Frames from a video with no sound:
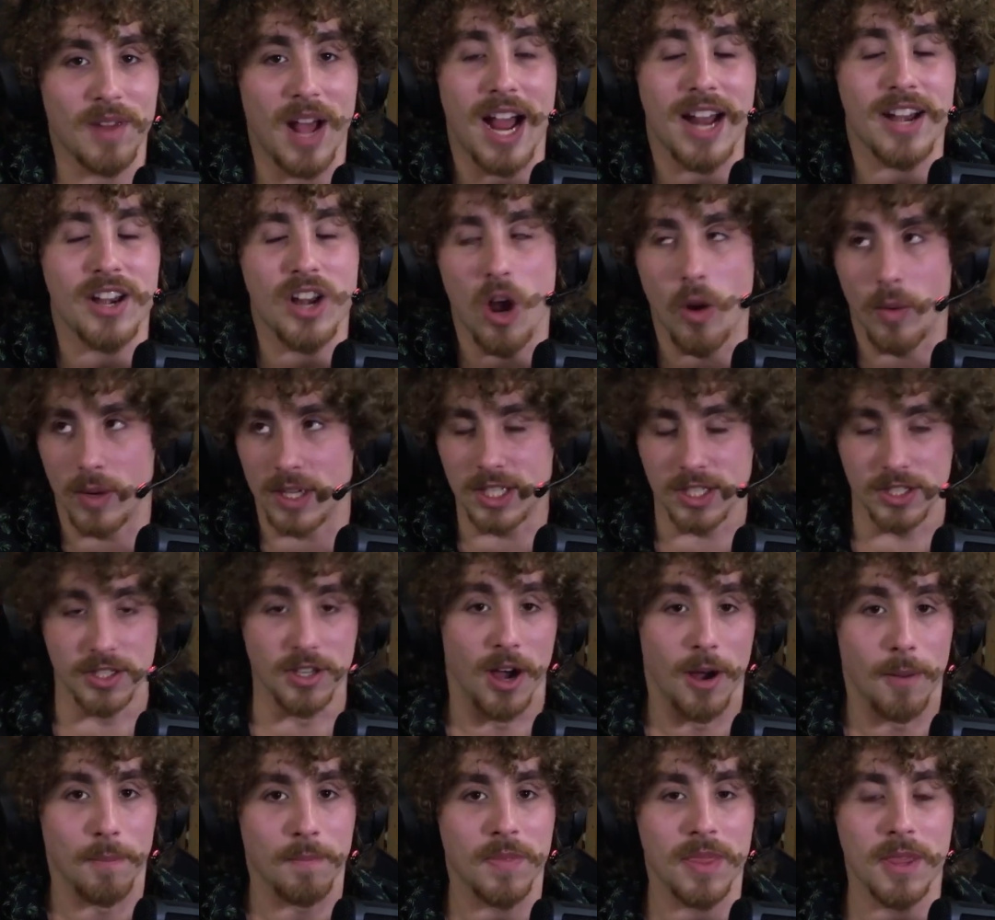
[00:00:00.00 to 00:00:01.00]
I know it's
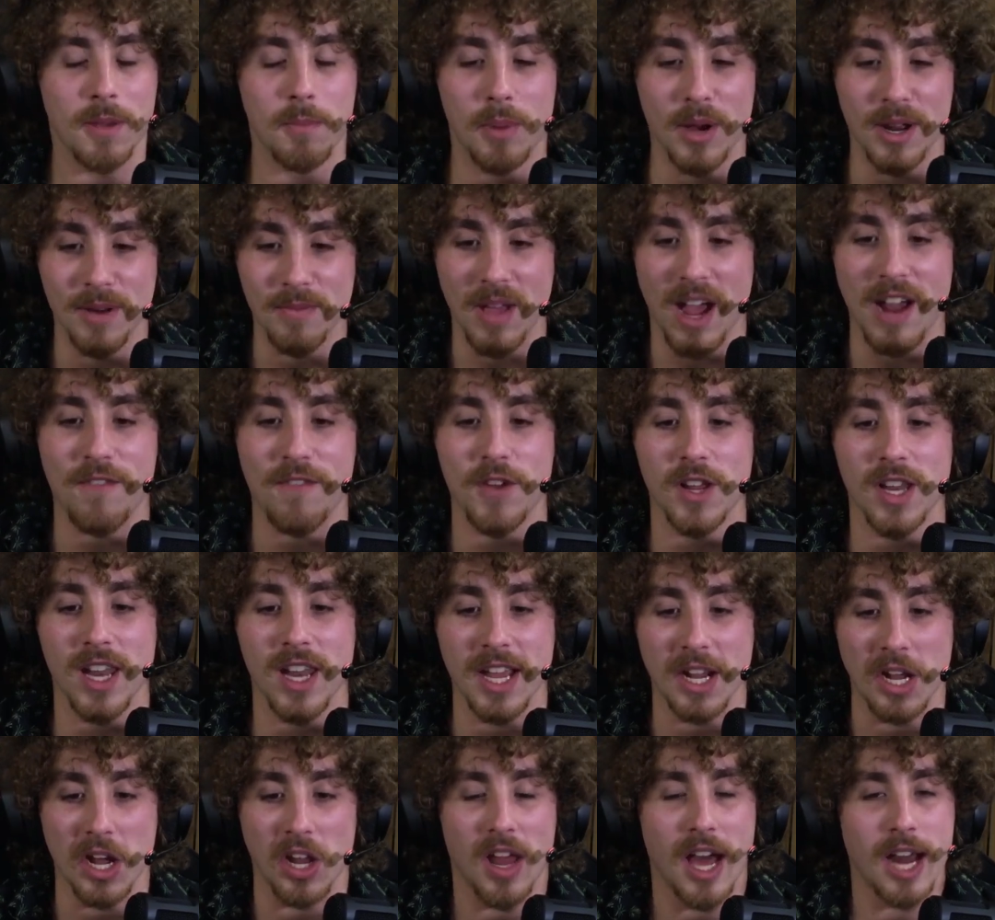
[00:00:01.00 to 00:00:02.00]
dumb, but I feel
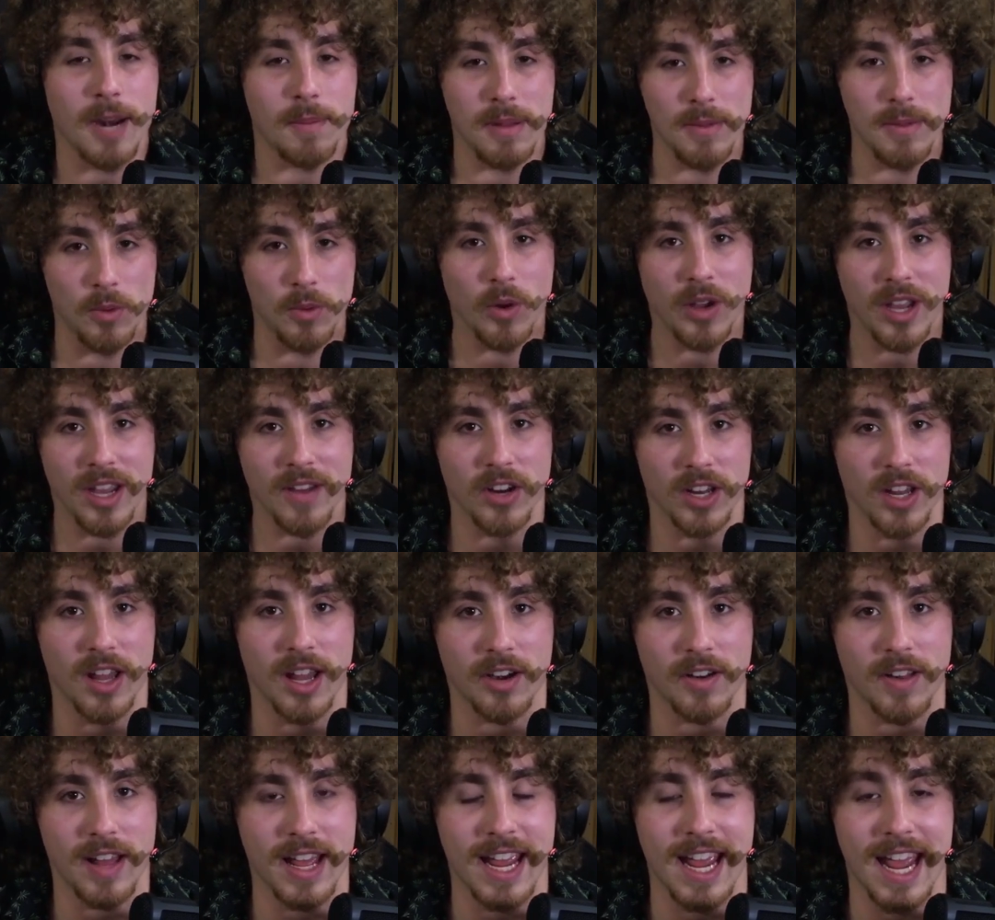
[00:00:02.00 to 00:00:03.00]
like a lot of people give it a
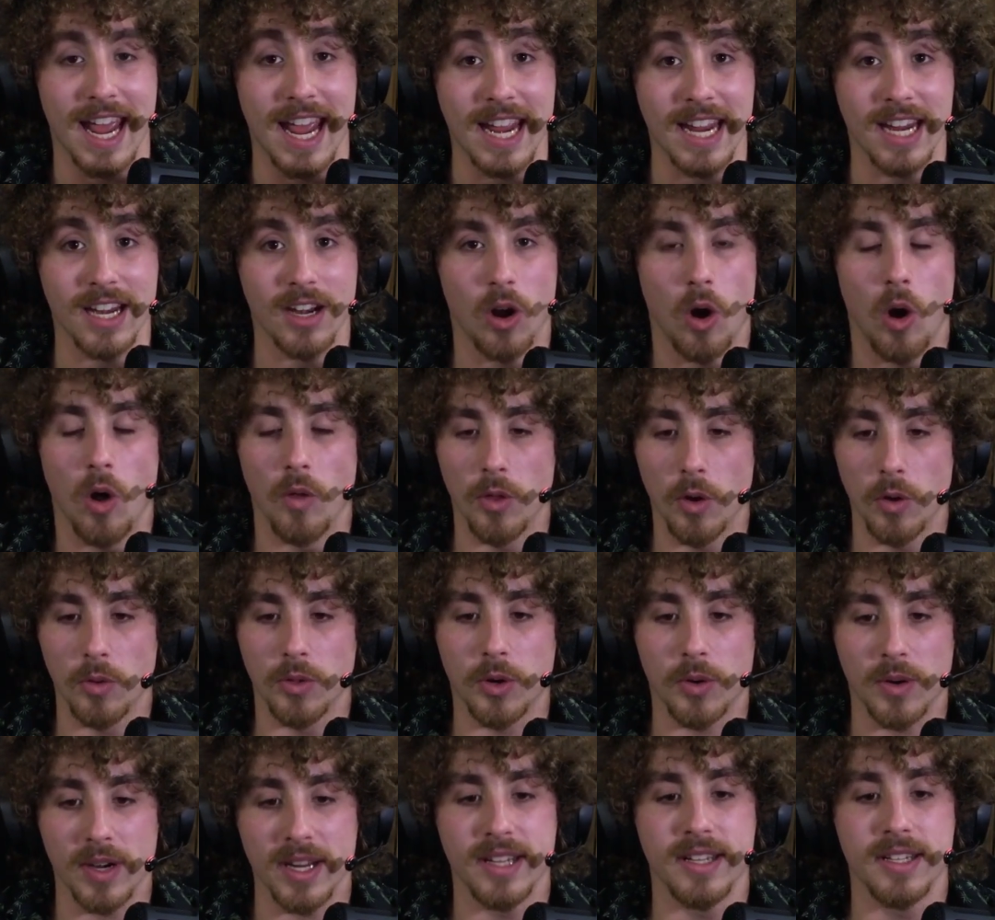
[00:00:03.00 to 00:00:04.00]
lot of hate, although
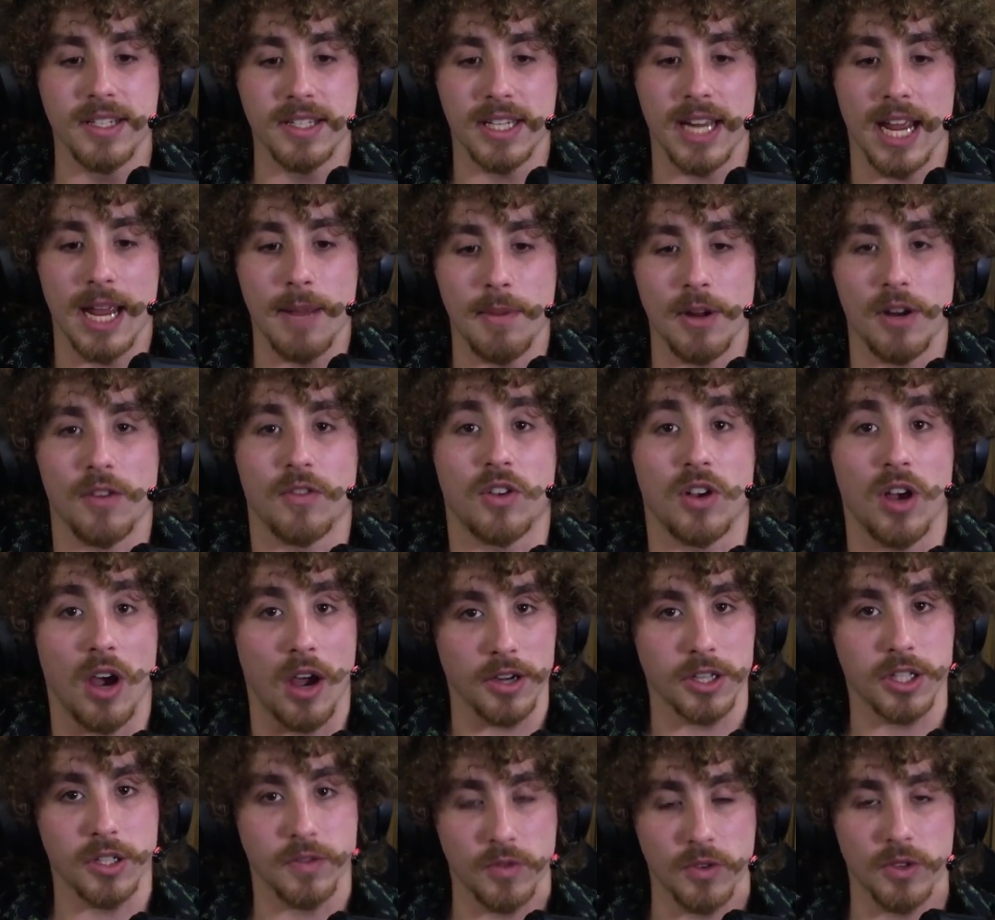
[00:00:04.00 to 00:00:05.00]
there is a bit of
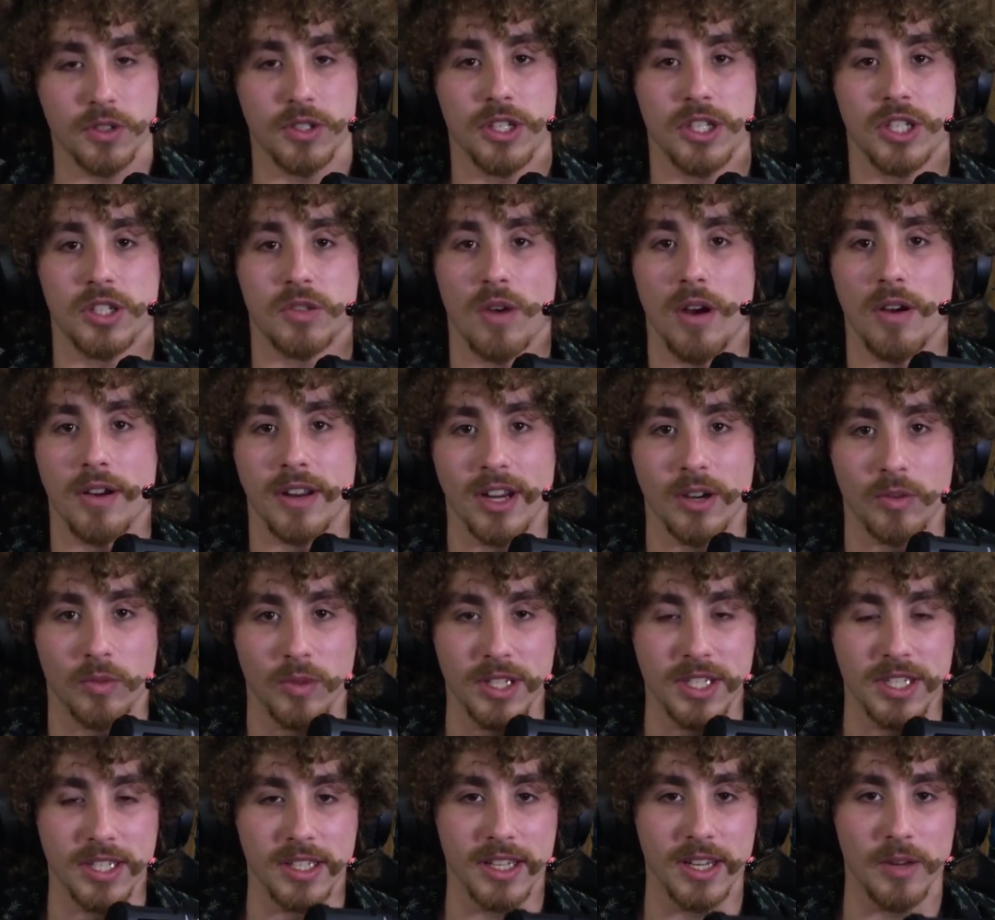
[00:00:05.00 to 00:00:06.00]
controversy surrounding it
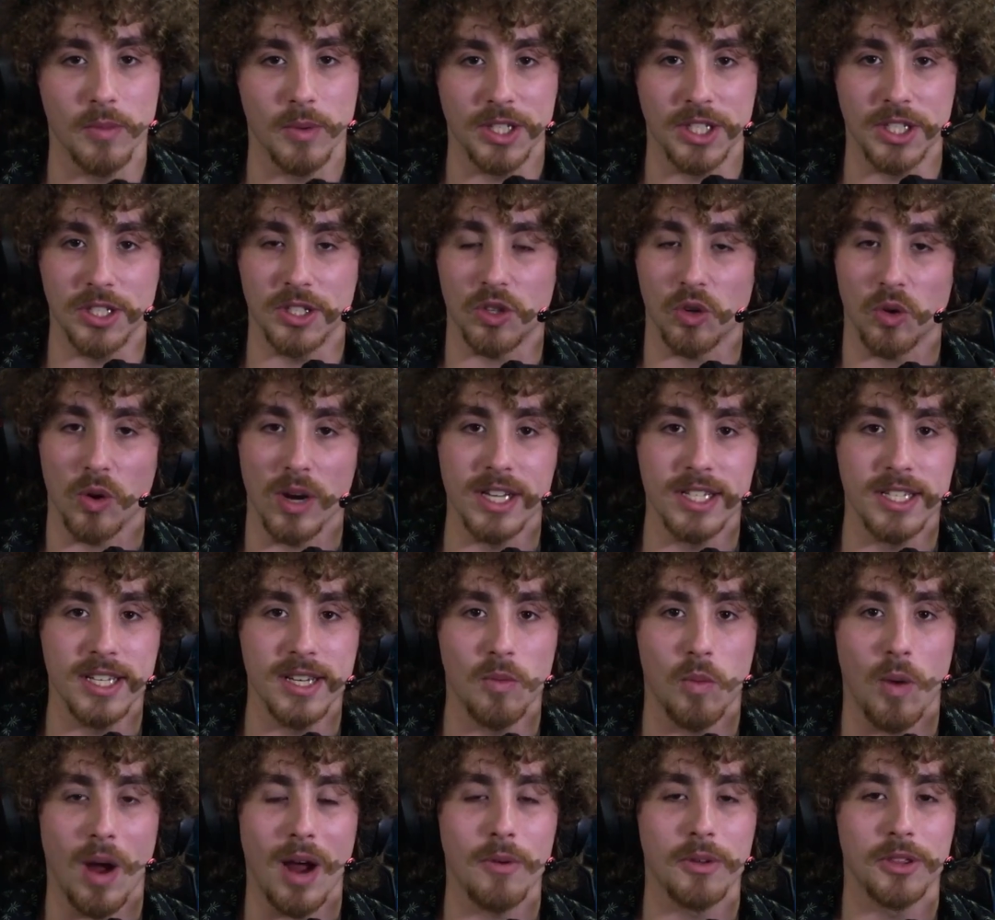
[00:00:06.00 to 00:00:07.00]
recently, which is
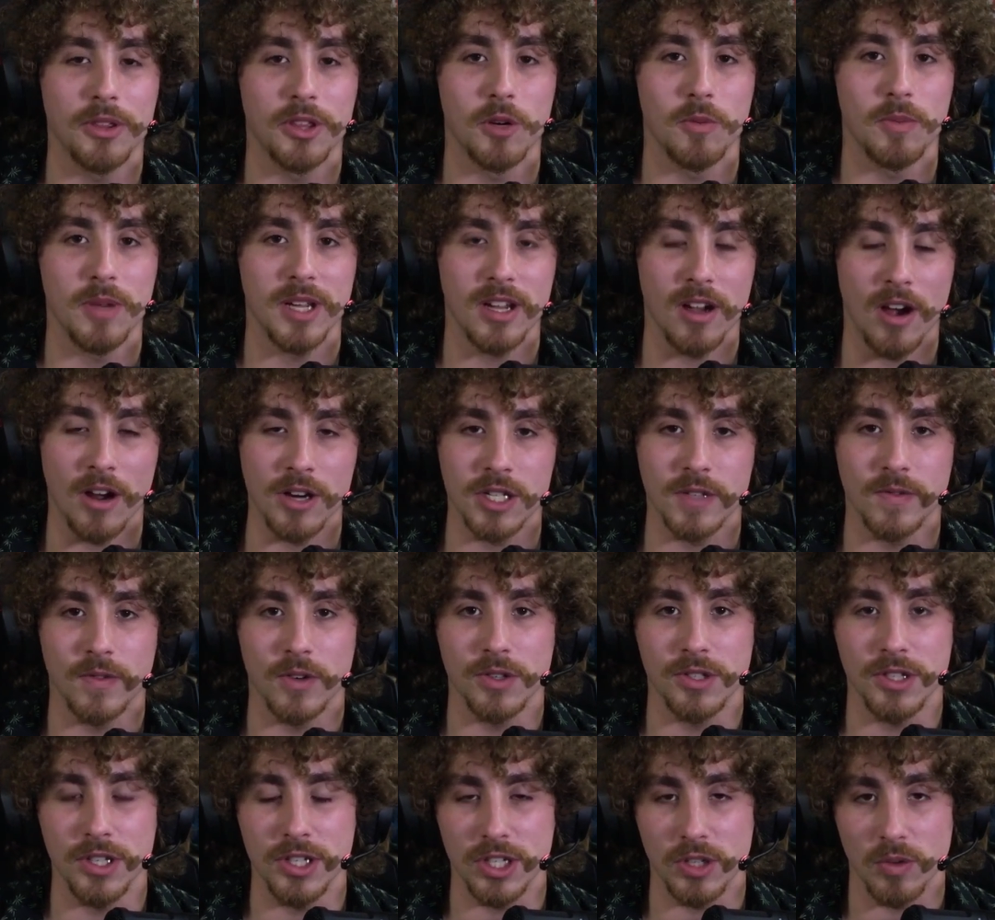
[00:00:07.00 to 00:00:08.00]
crazy. Why would there be
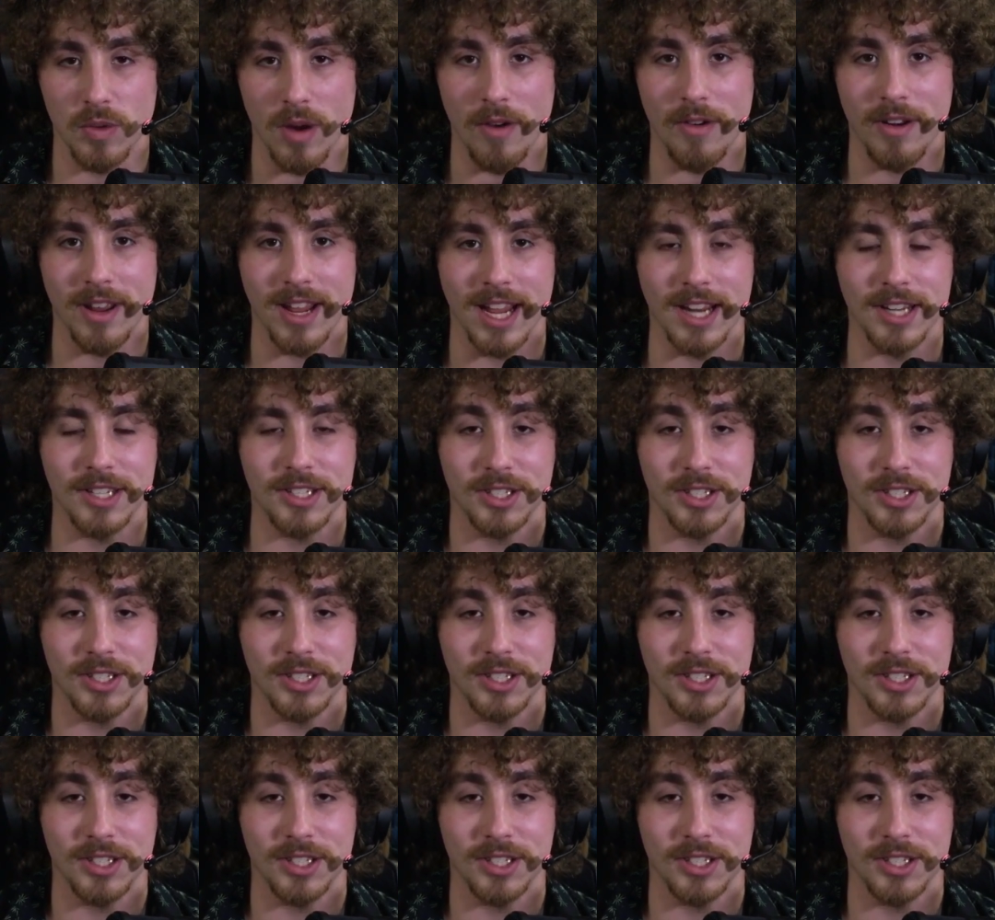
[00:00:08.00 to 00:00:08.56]
controversy surrounding a